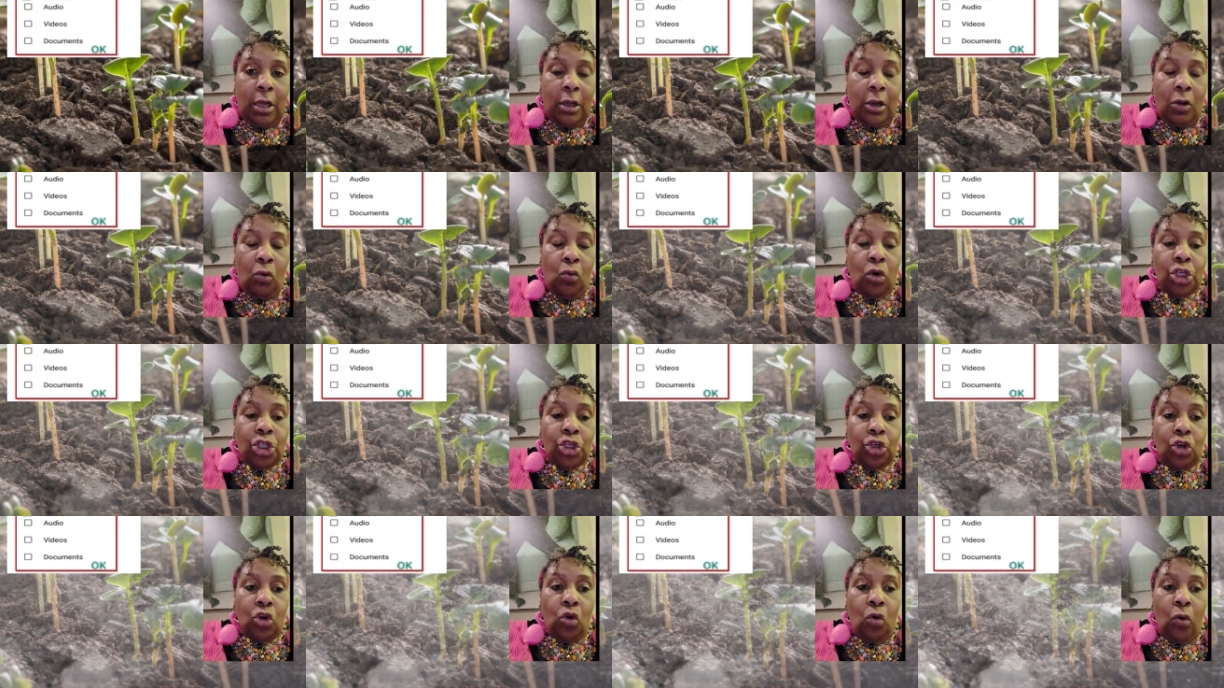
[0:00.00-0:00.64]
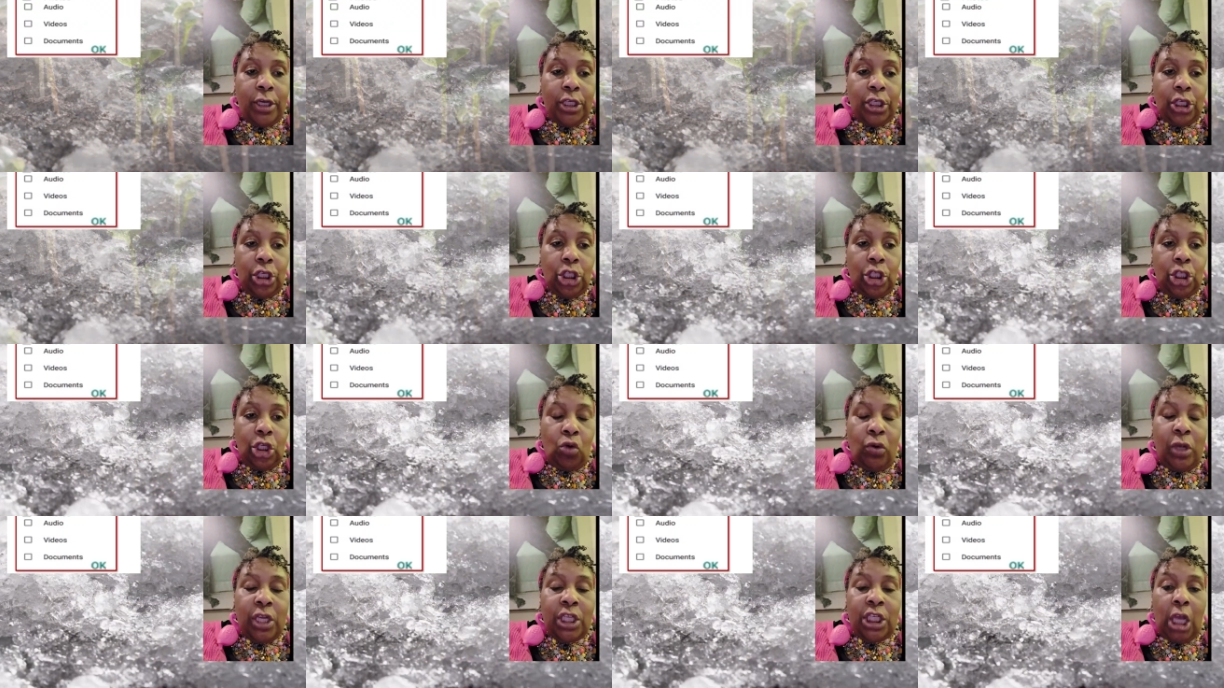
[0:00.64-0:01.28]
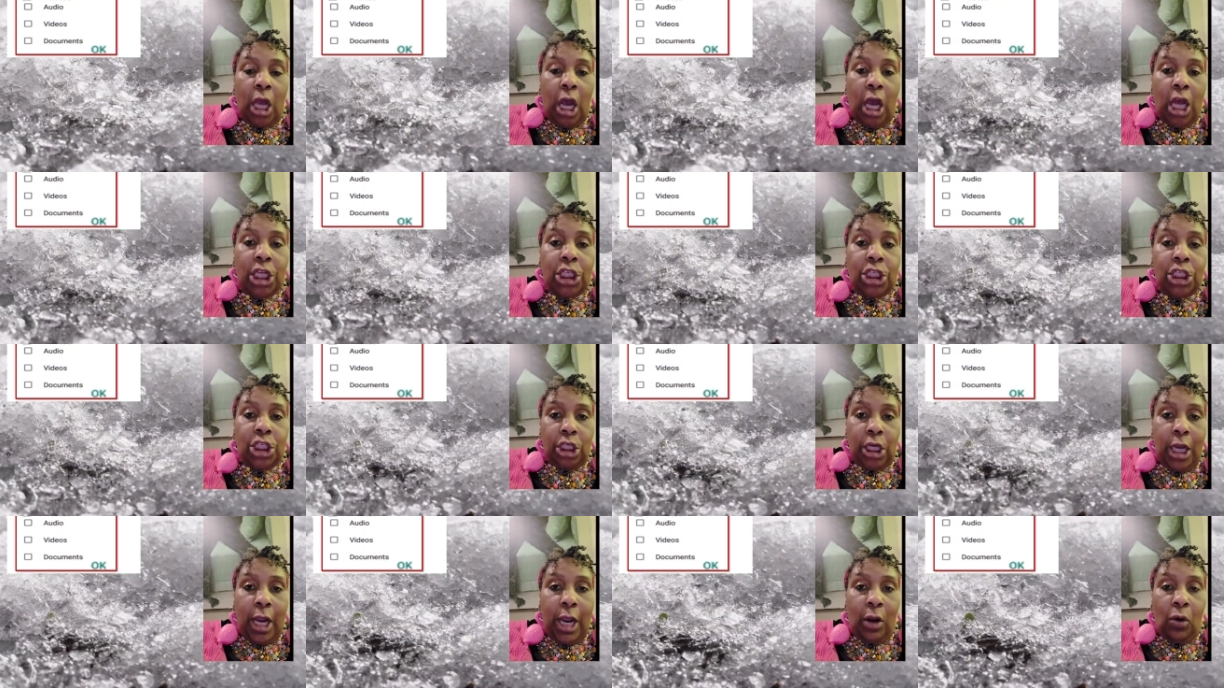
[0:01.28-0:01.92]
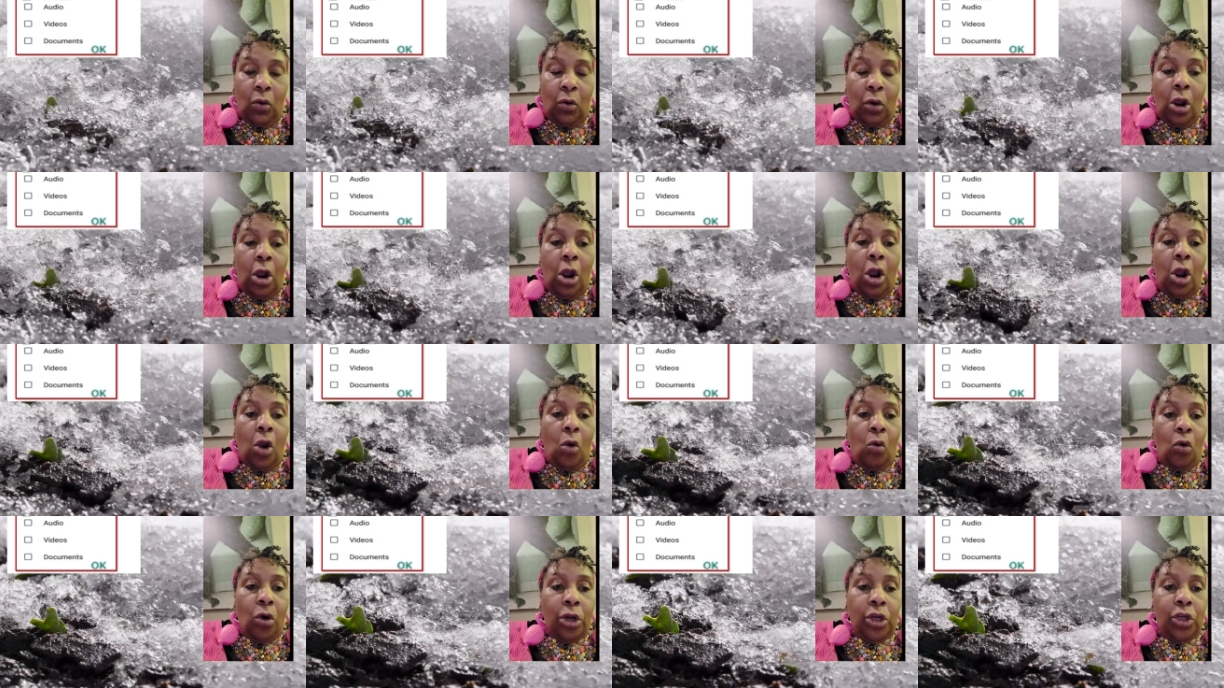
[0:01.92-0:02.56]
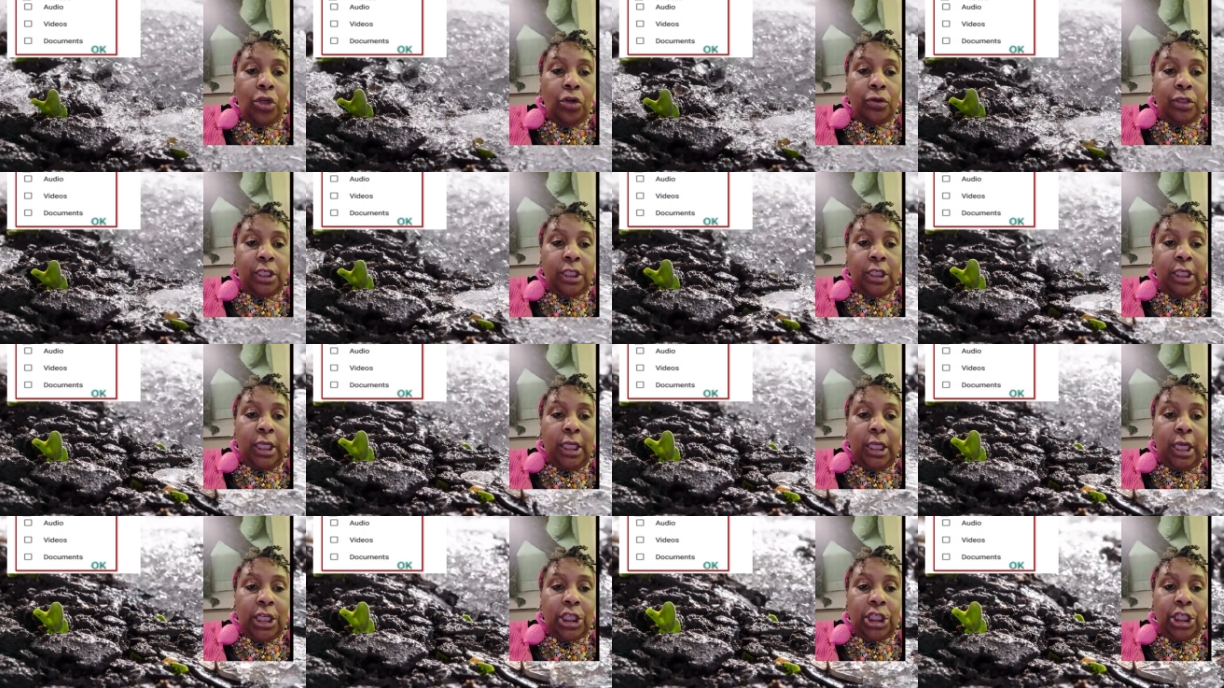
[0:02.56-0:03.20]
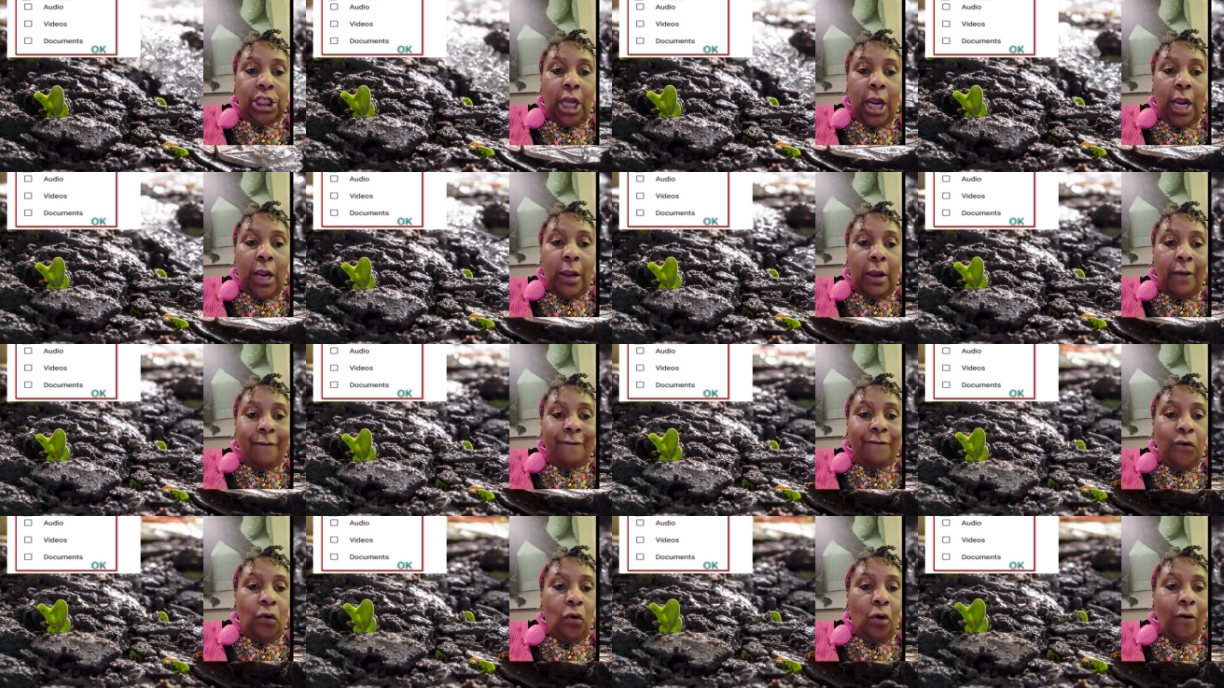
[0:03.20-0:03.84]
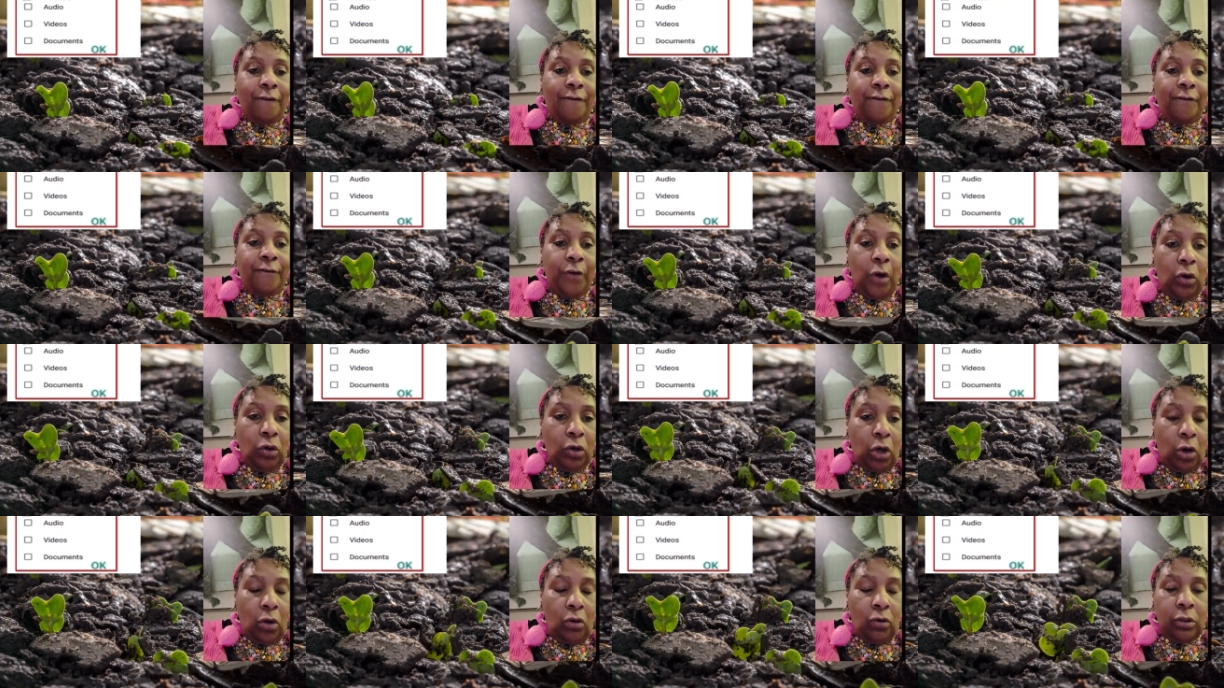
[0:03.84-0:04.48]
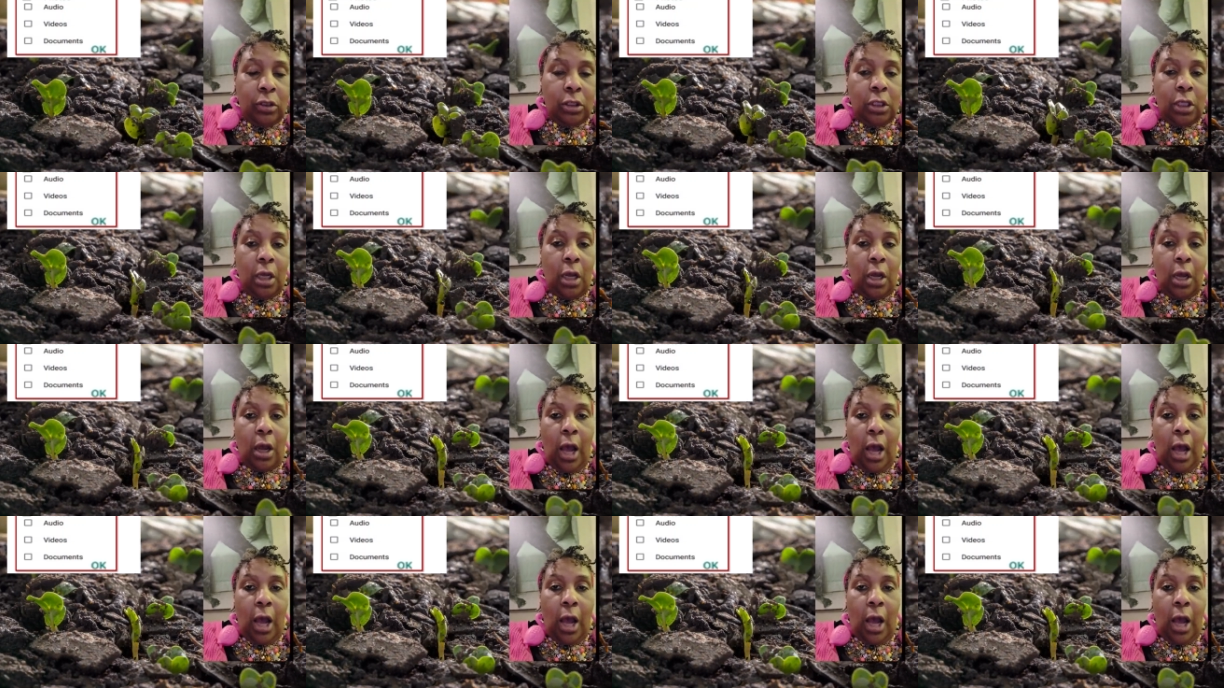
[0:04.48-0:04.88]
what you're going to do is uncheck where you see a check for photos,